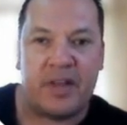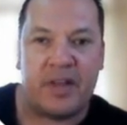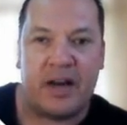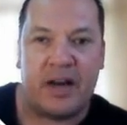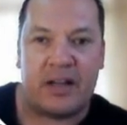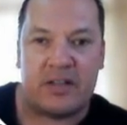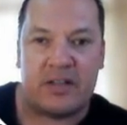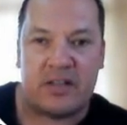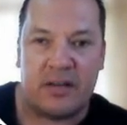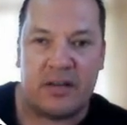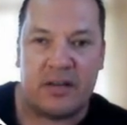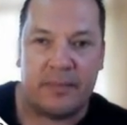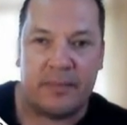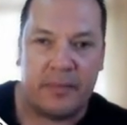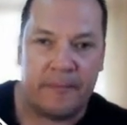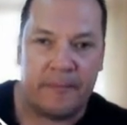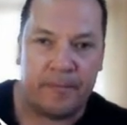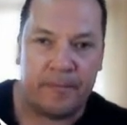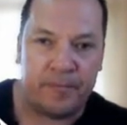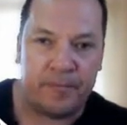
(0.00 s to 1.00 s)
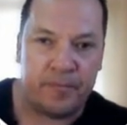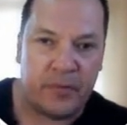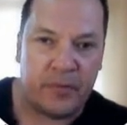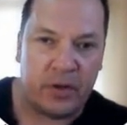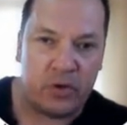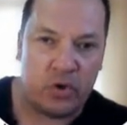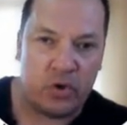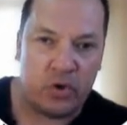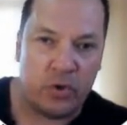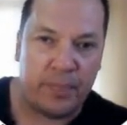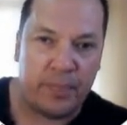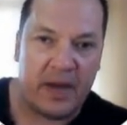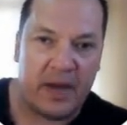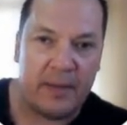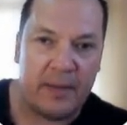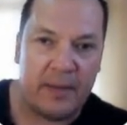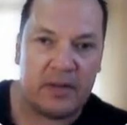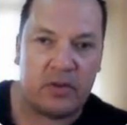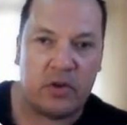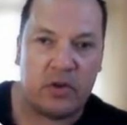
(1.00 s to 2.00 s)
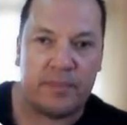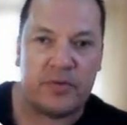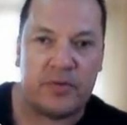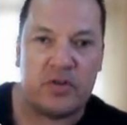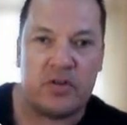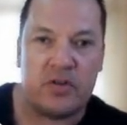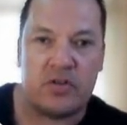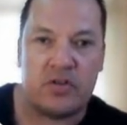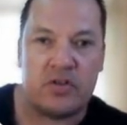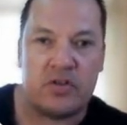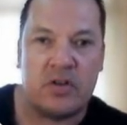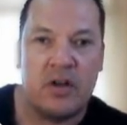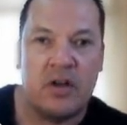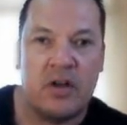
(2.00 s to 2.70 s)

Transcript: add some new payment options.